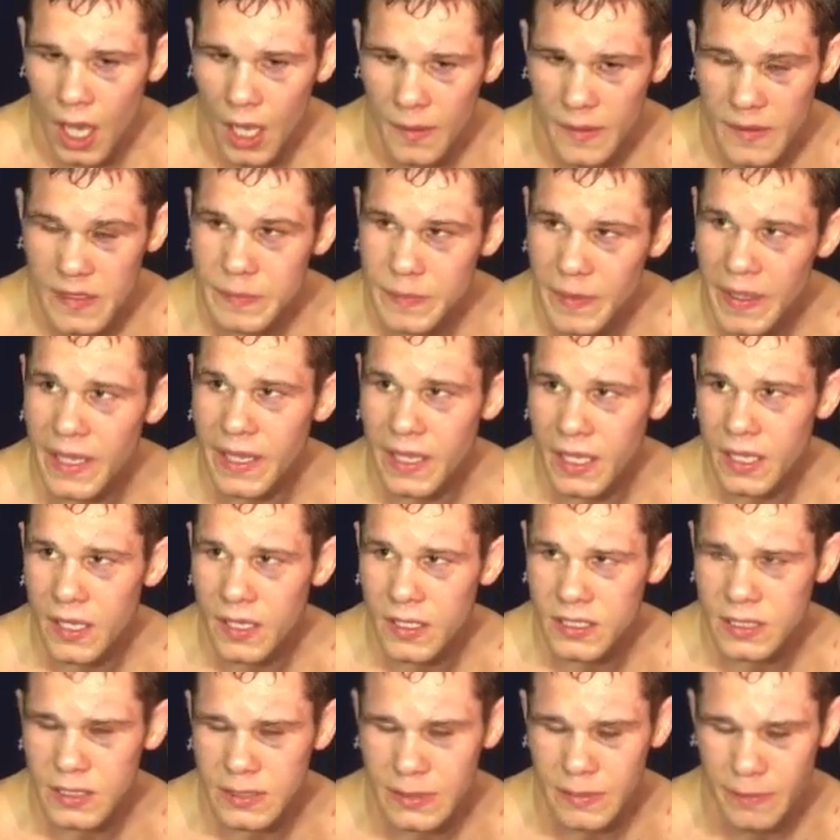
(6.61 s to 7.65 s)
It was big.
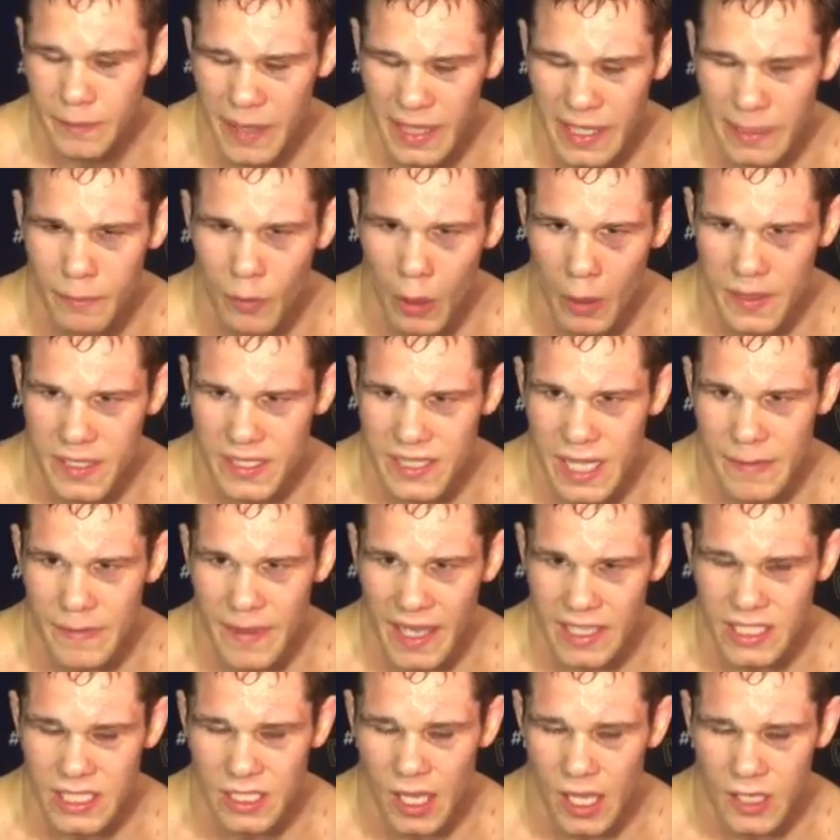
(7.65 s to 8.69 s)
It was just a big moment in that
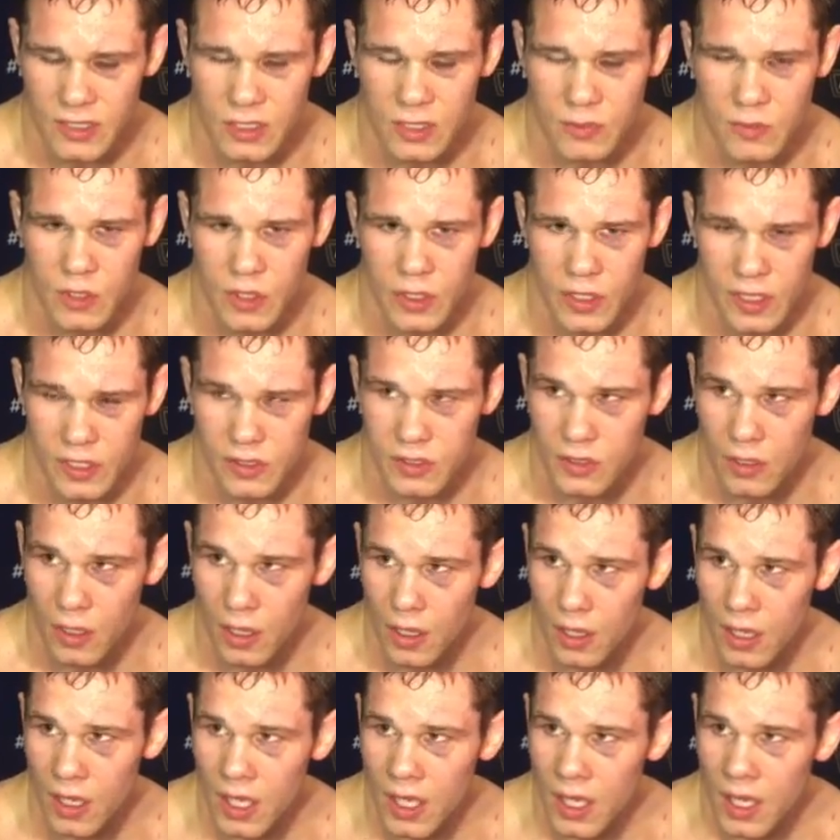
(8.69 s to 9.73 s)
match. I lost him 2 years
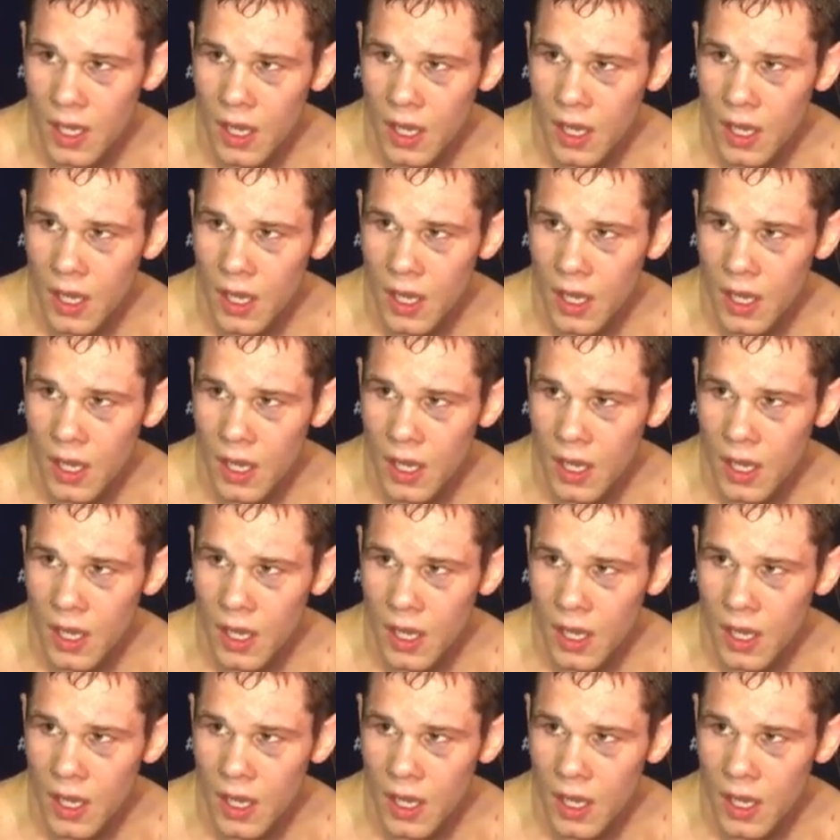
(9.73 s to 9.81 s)
ago.